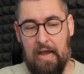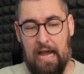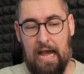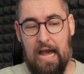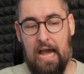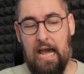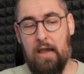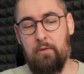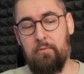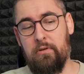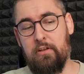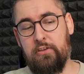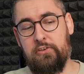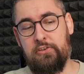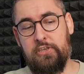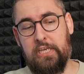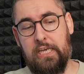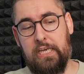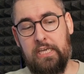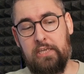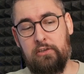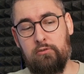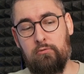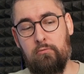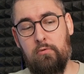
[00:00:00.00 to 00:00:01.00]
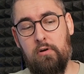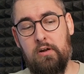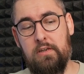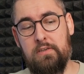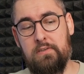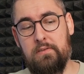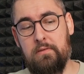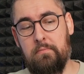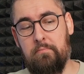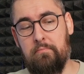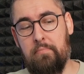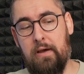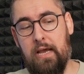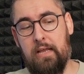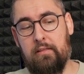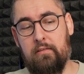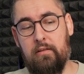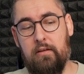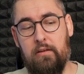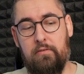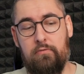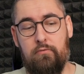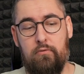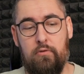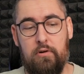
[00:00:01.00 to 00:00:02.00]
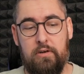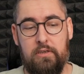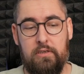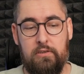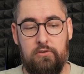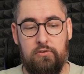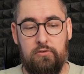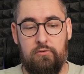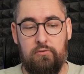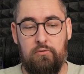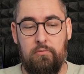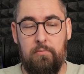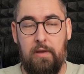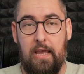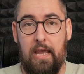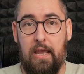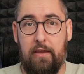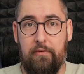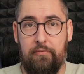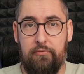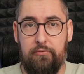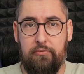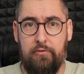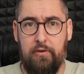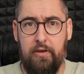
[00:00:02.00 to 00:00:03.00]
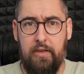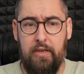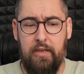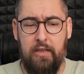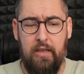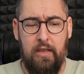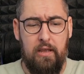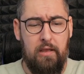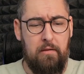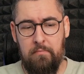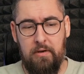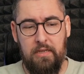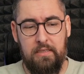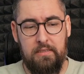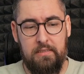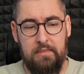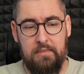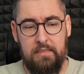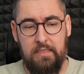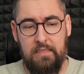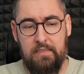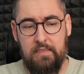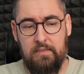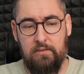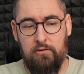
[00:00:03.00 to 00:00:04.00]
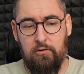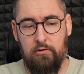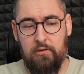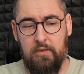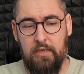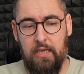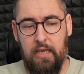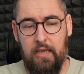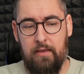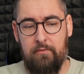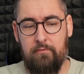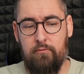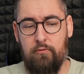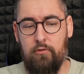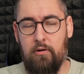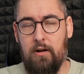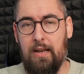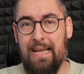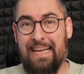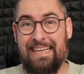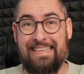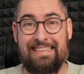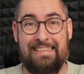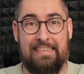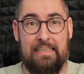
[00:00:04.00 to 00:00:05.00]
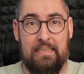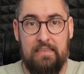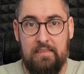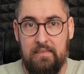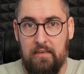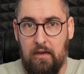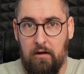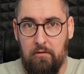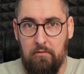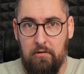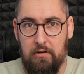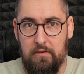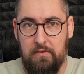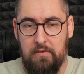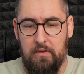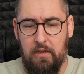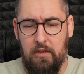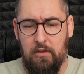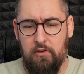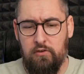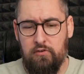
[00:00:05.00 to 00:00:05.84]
I will change once the battery for the Zoom F3, but this is okay for like 6 hours.